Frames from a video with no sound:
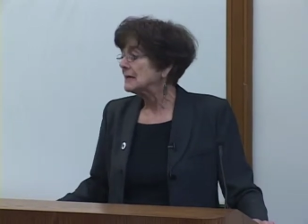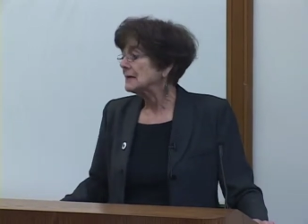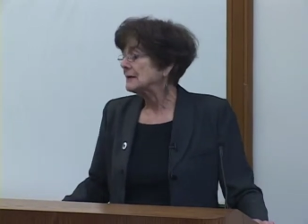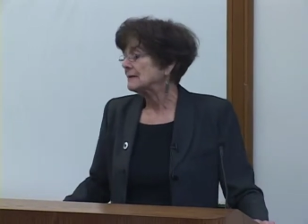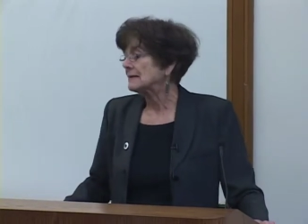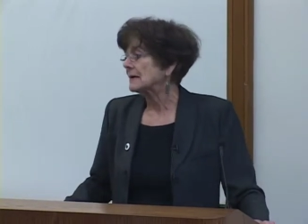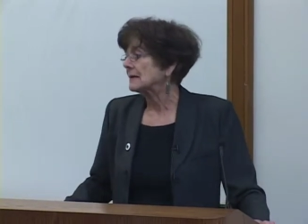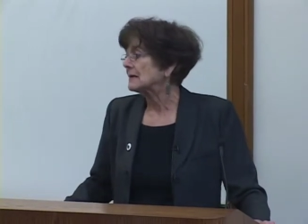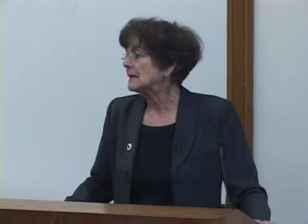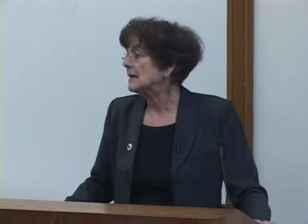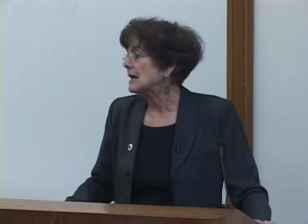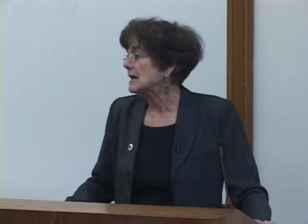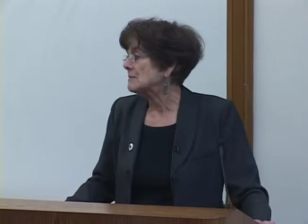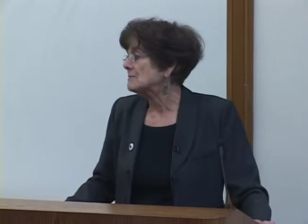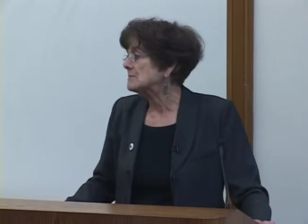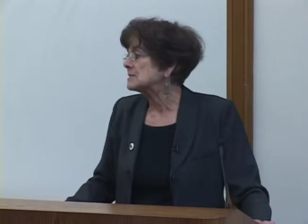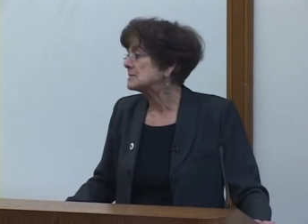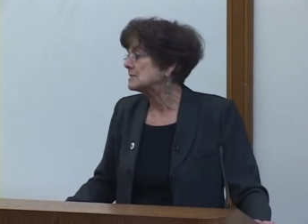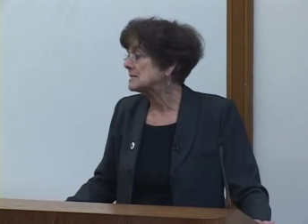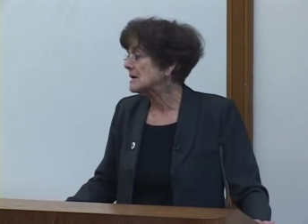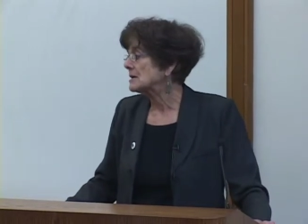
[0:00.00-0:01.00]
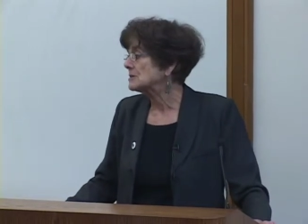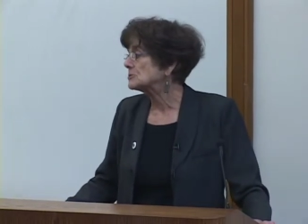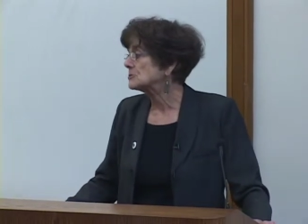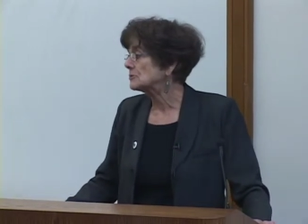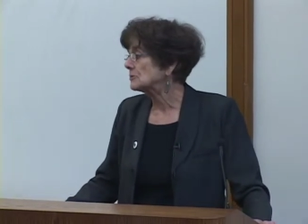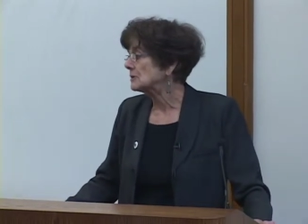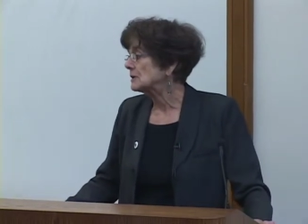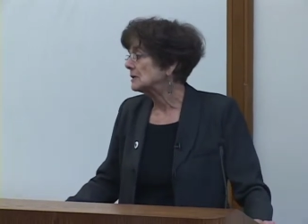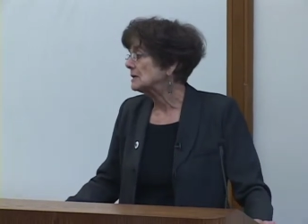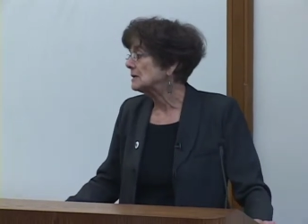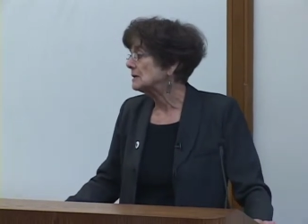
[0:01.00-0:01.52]
that came a
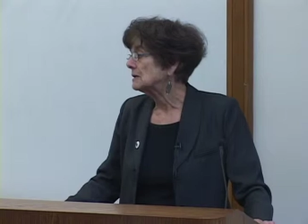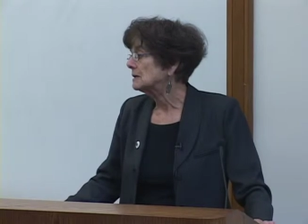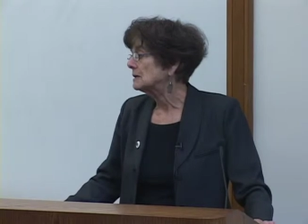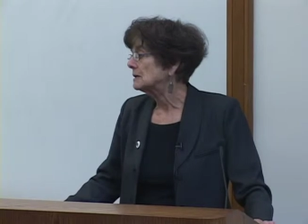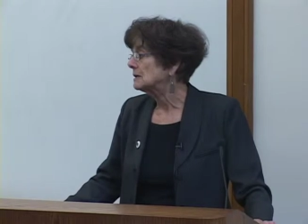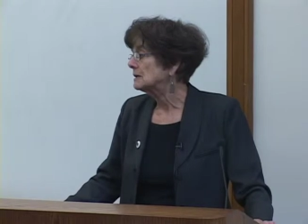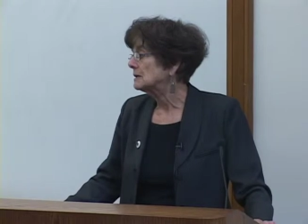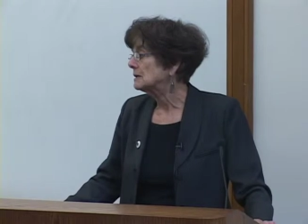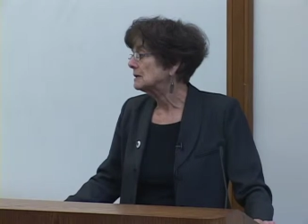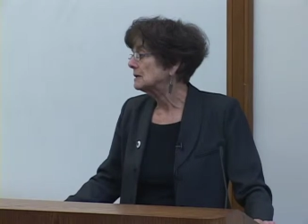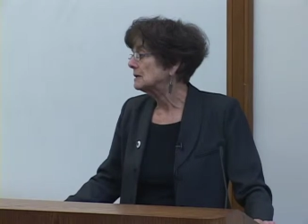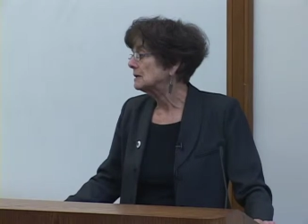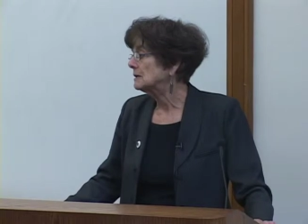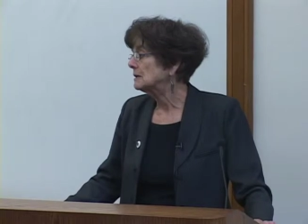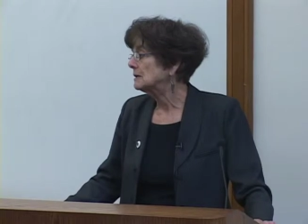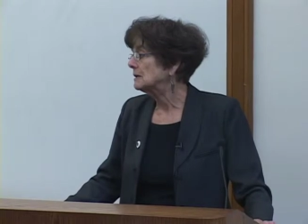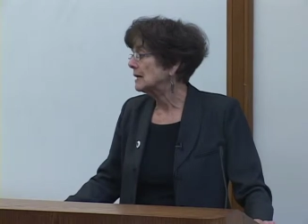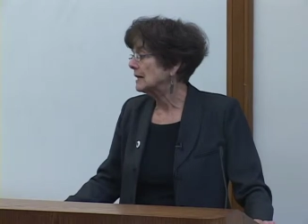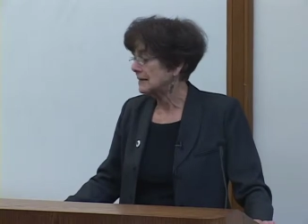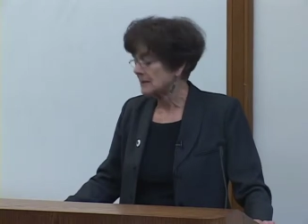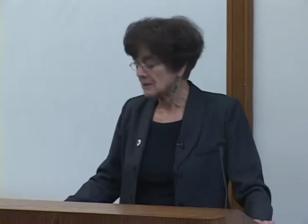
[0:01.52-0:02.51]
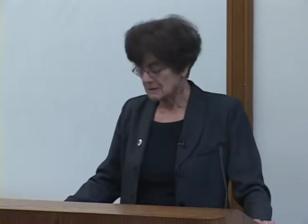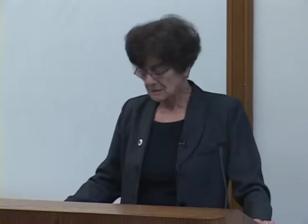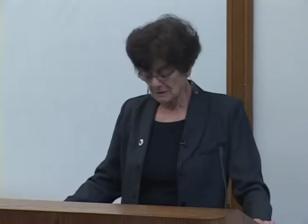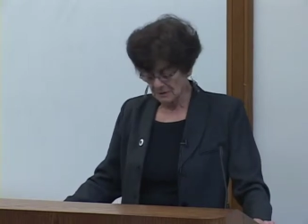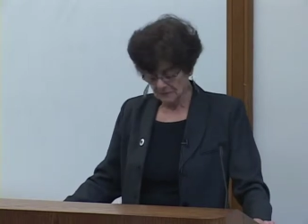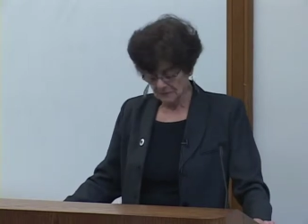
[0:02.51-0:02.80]
century later.